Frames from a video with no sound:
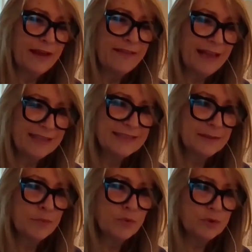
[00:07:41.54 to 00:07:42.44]
that's the
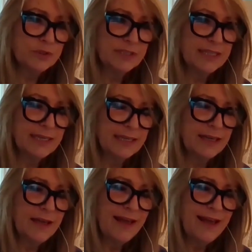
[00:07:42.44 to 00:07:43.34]
important thing,
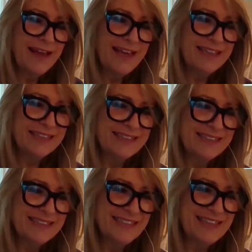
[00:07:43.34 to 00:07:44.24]

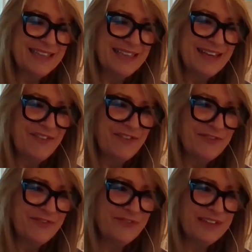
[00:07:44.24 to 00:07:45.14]
is that
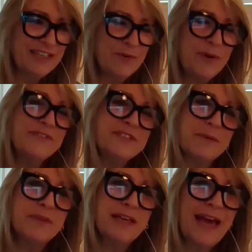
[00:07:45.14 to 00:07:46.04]
if
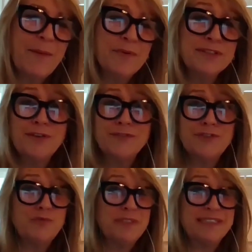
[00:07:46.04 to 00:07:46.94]
something happens after
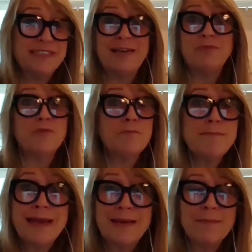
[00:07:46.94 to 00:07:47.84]
you've been stable for
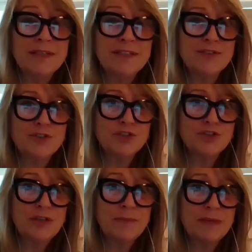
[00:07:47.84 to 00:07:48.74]
many months on your
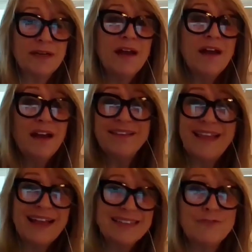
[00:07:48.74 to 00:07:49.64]
treatment,
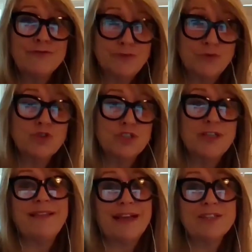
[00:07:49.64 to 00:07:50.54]
that's unfortunate,
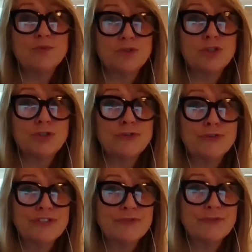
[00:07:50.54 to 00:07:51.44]
and that's what
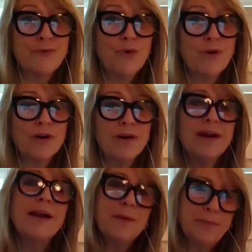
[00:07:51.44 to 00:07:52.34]
insurance is for.
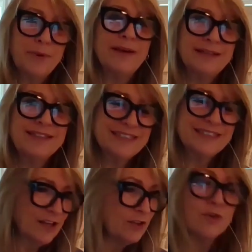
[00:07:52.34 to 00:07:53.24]
But to
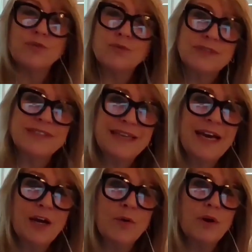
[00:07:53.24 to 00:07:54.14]
start off with, to
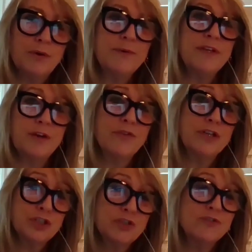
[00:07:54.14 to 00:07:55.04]
get a quote, the
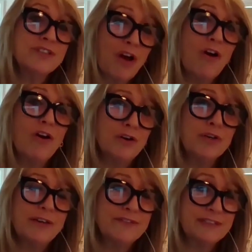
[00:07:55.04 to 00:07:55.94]
insurers are
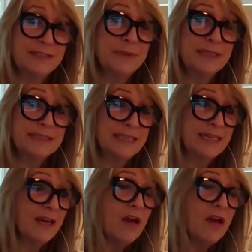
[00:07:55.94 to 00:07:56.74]
looking for stability.